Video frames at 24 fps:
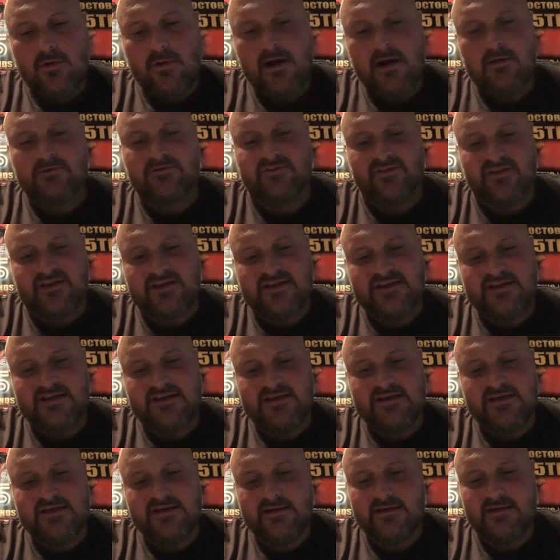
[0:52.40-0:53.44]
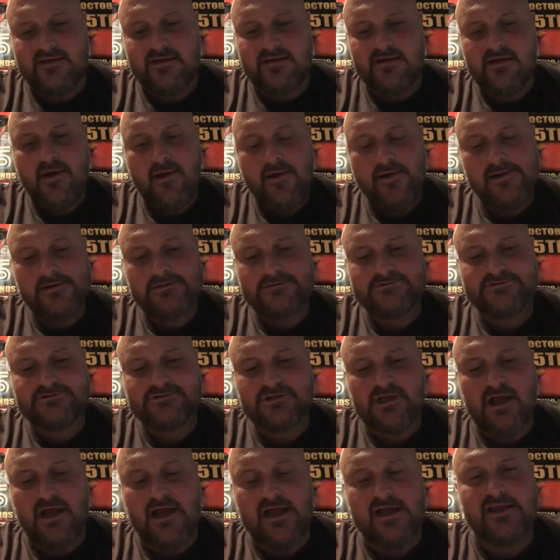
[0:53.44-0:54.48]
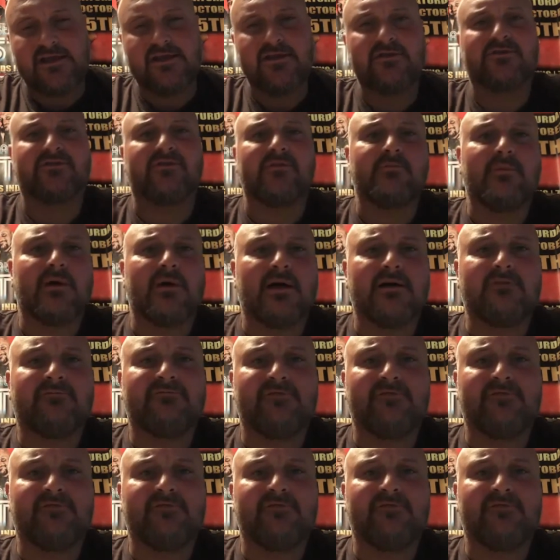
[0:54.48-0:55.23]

I was a kid, my